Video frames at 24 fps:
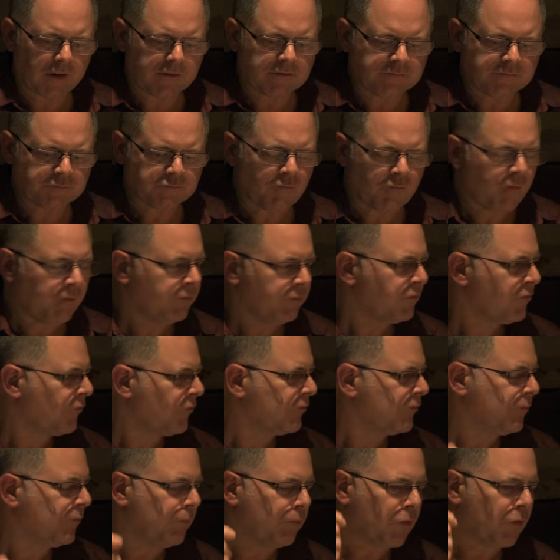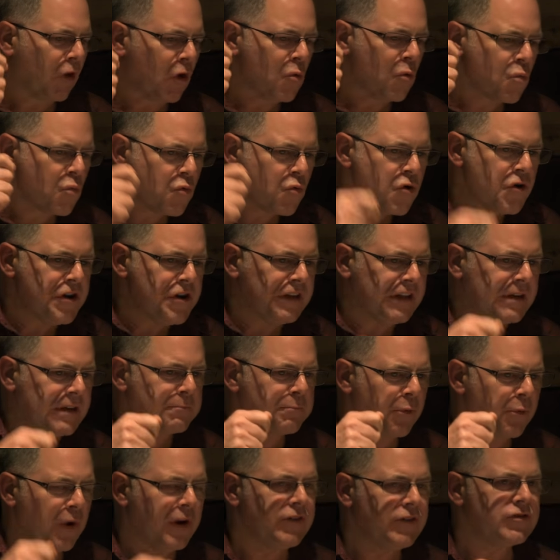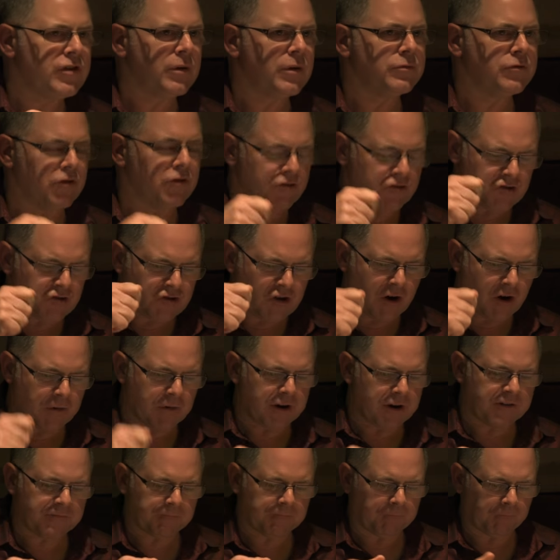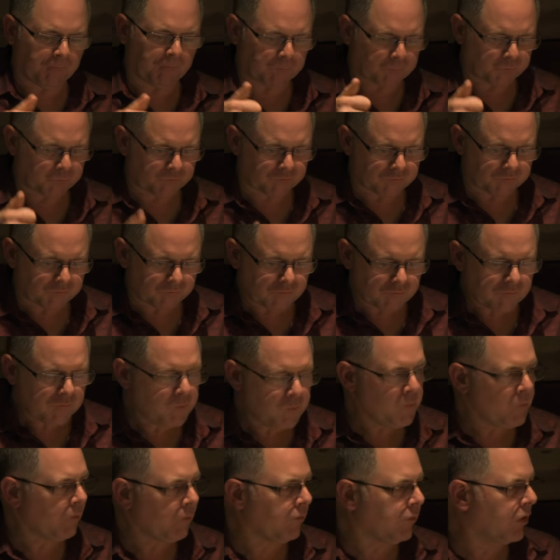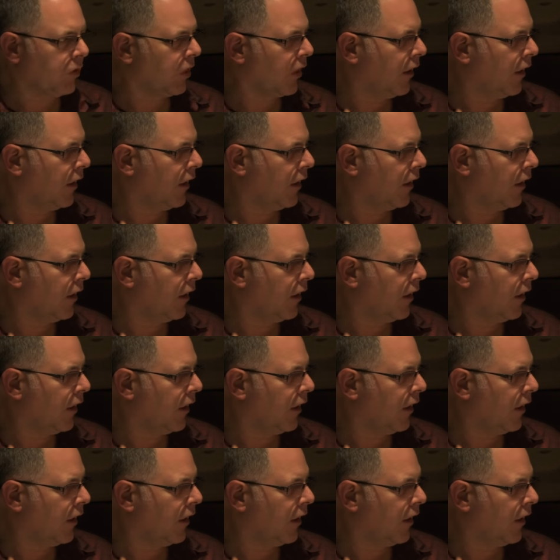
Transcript: into the bottle does make it very unique. And there's, always, there's only a, a